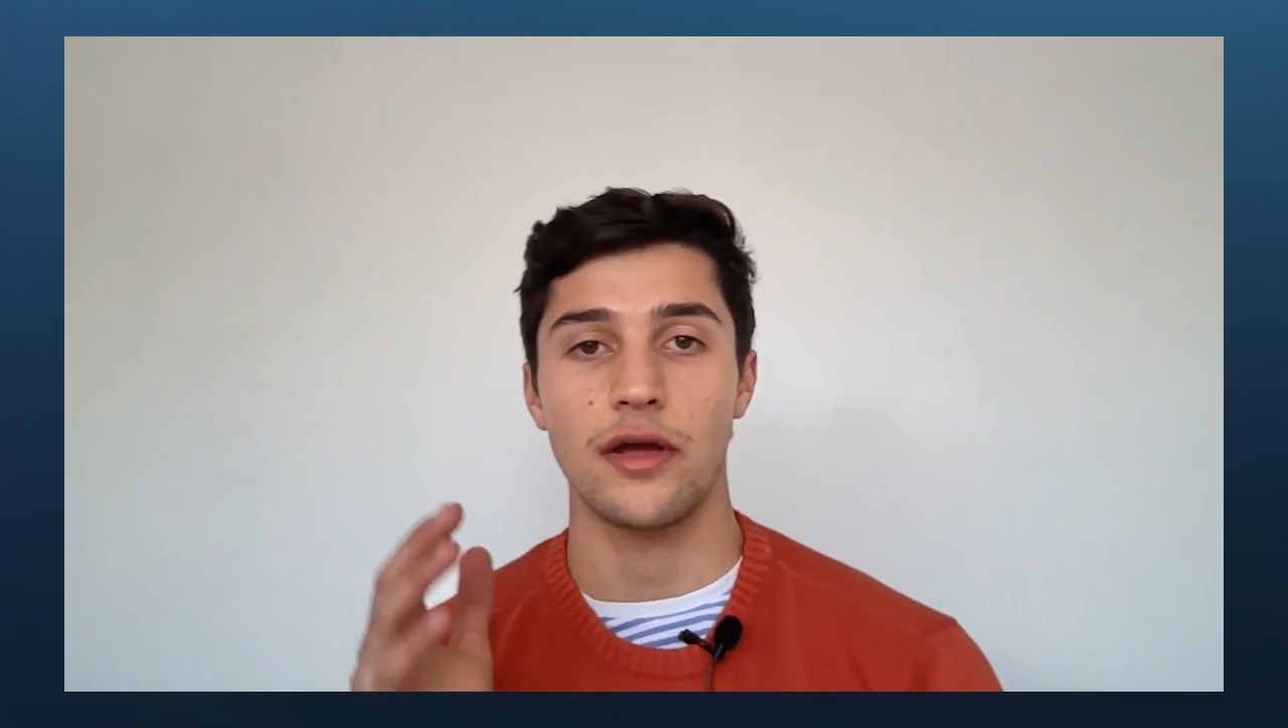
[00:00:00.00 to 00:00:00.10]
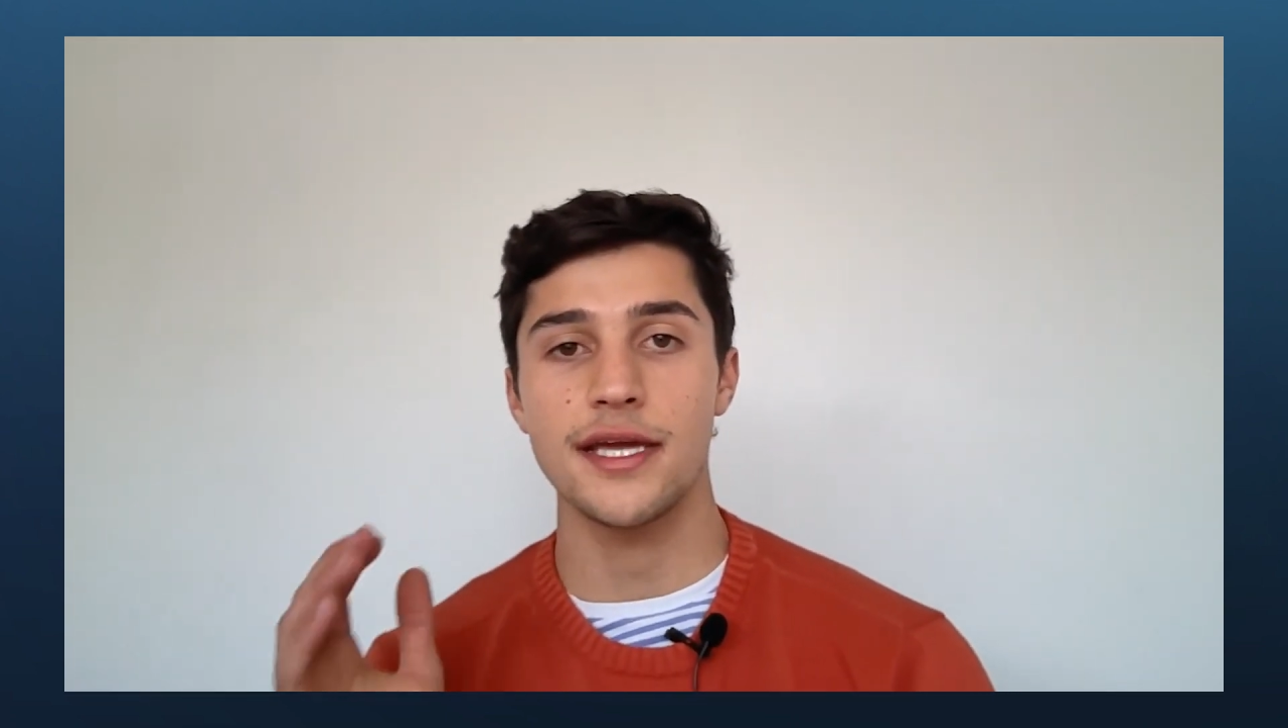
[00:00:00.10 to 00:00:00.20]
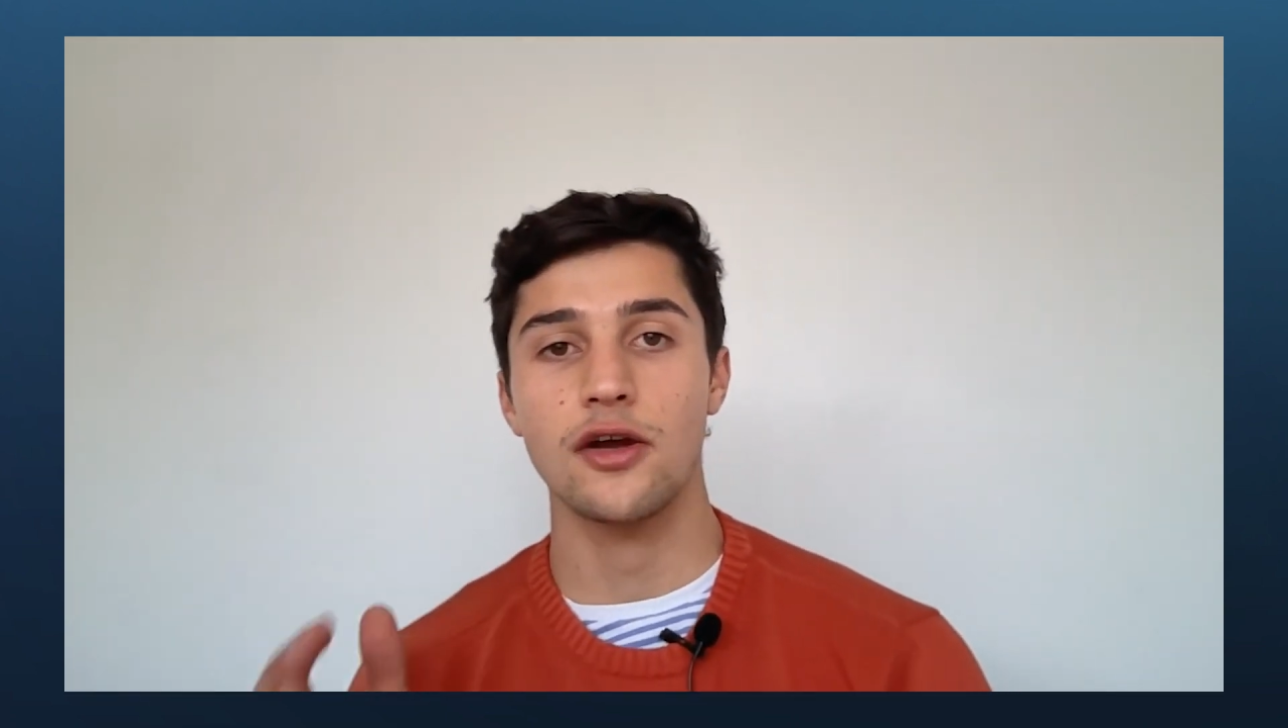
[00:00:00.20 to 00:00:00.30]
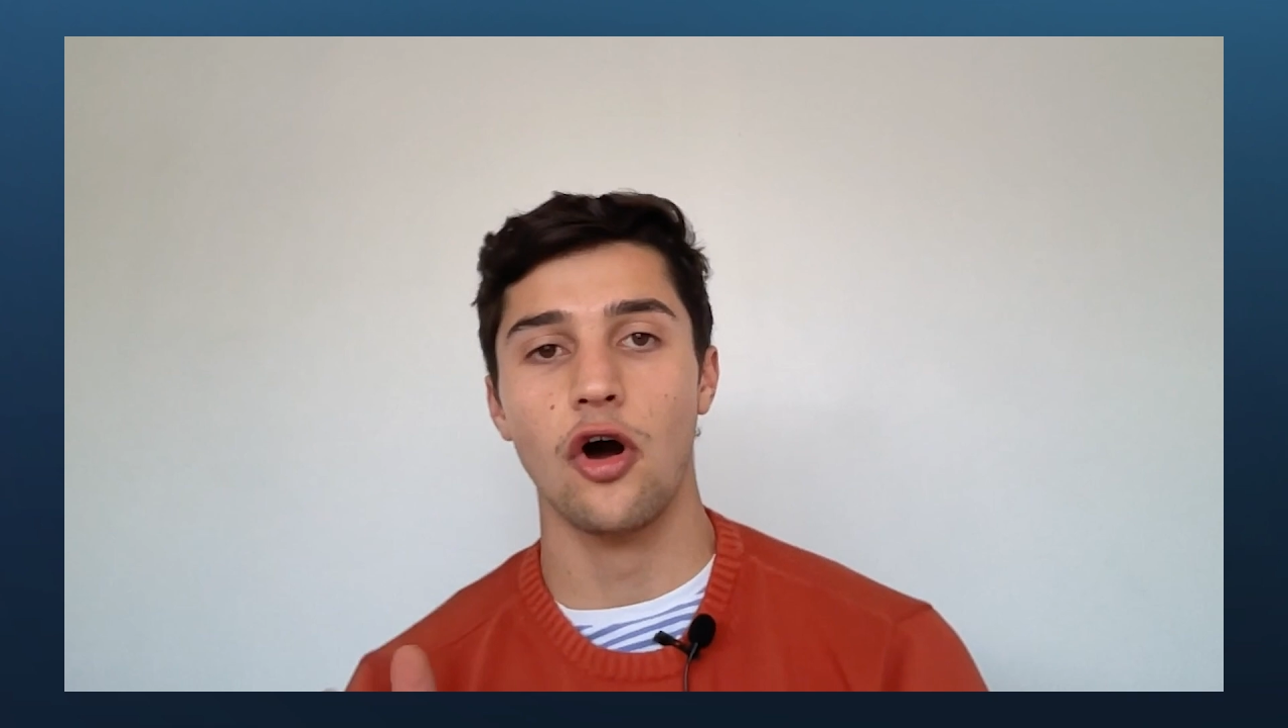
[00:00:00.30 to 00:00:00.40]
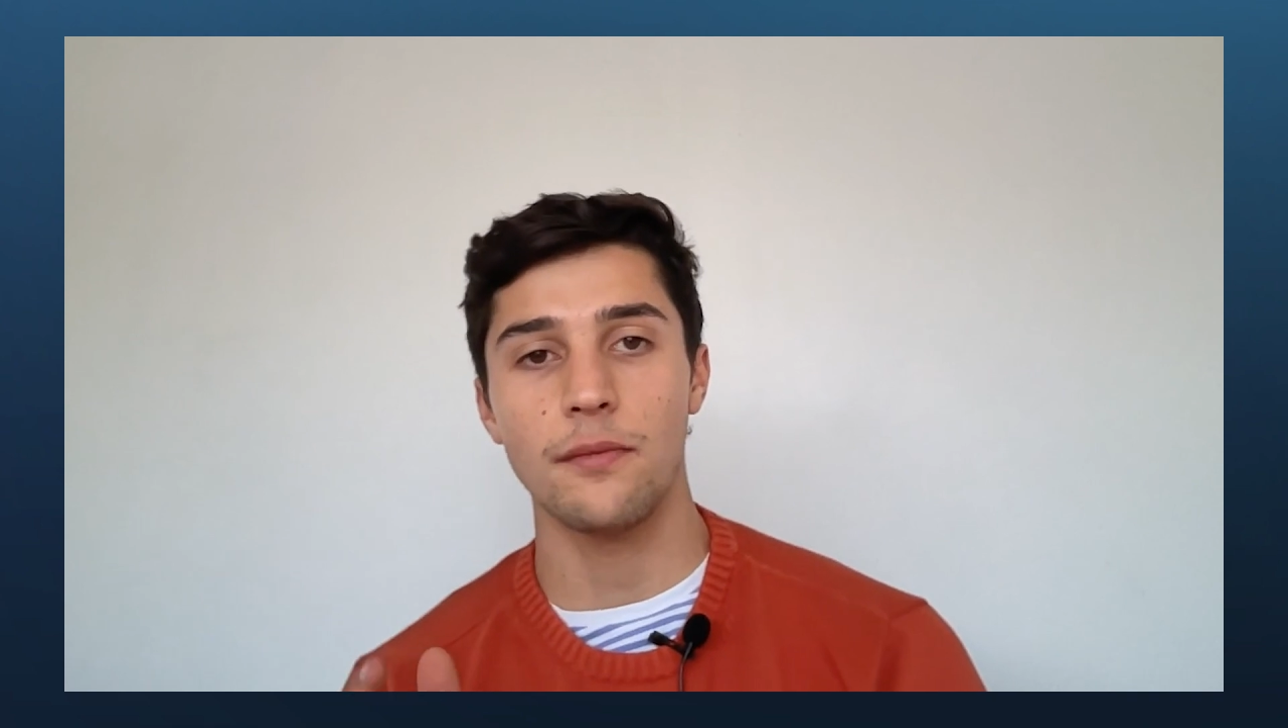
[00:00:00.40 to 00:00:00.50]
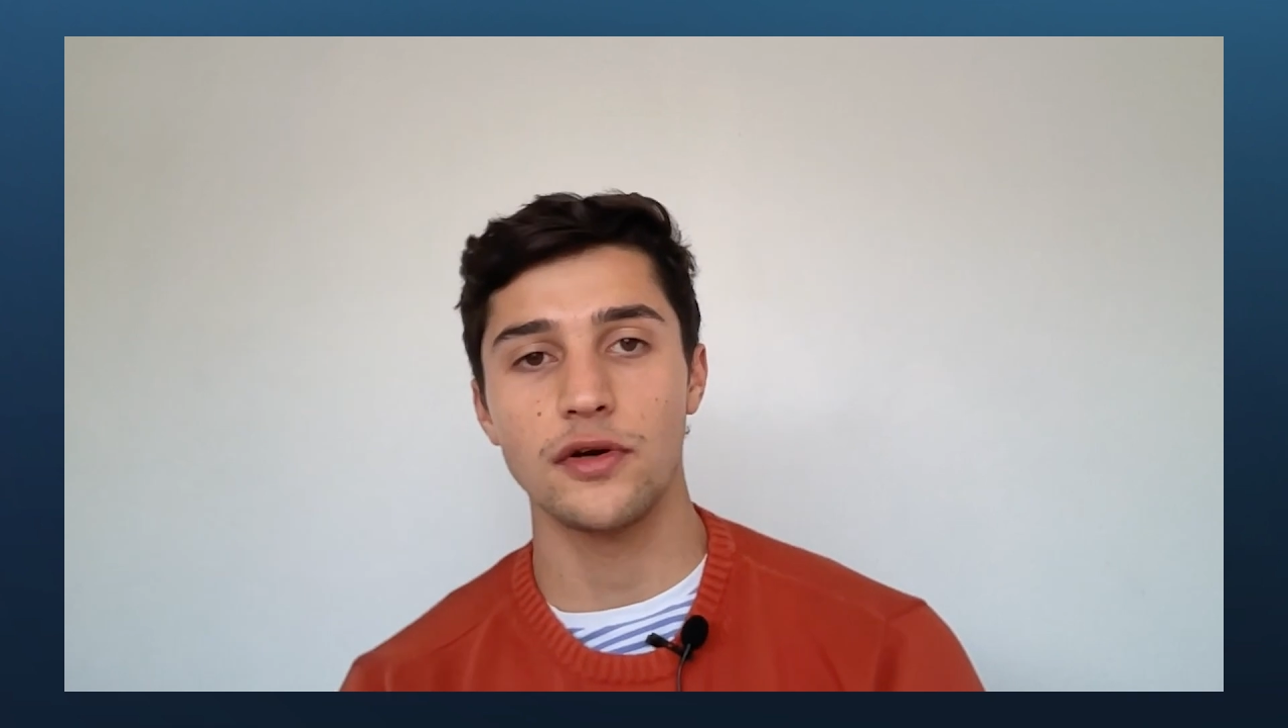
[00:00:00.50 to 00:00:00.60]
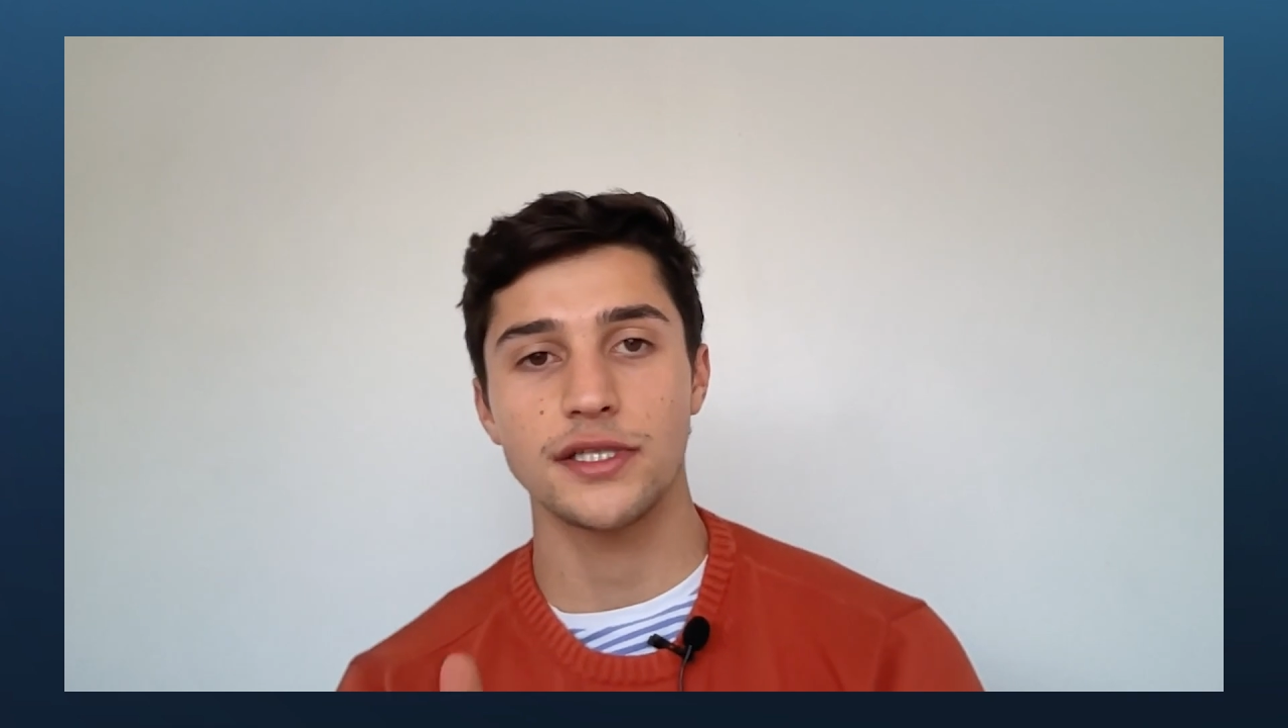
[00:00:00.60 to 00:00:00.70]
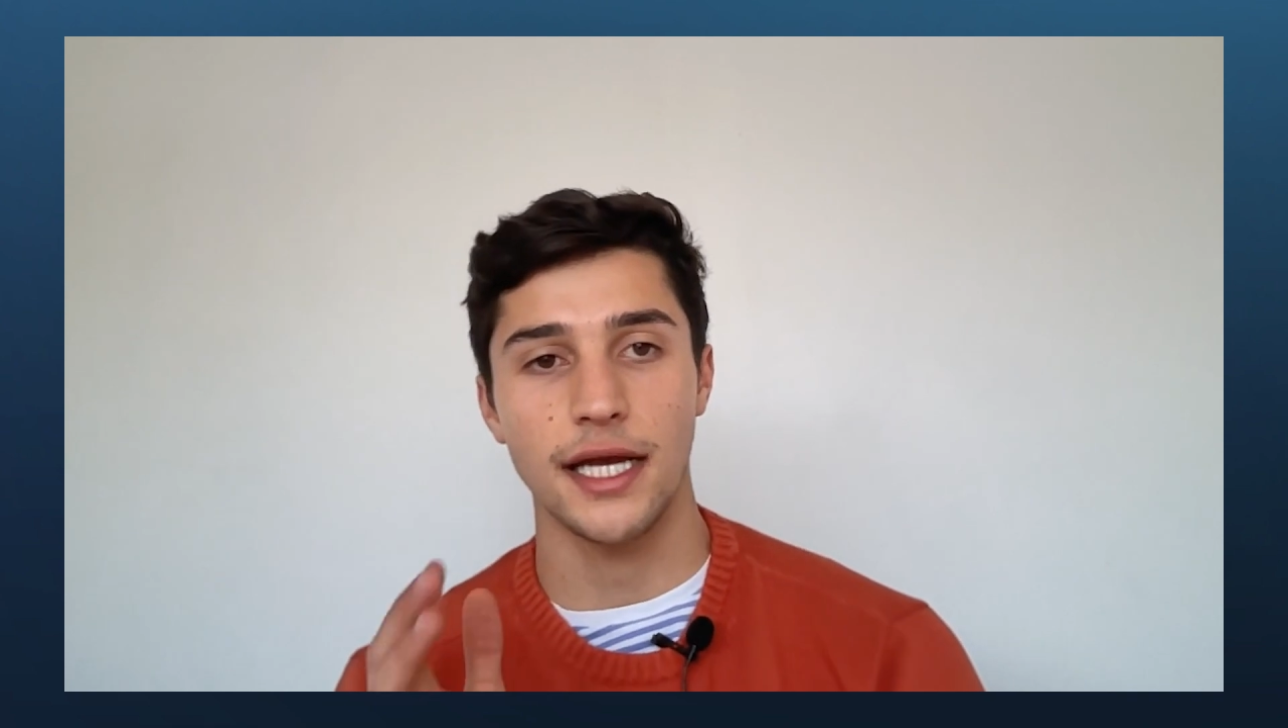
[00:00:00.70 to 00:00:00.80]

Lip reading: e-commerce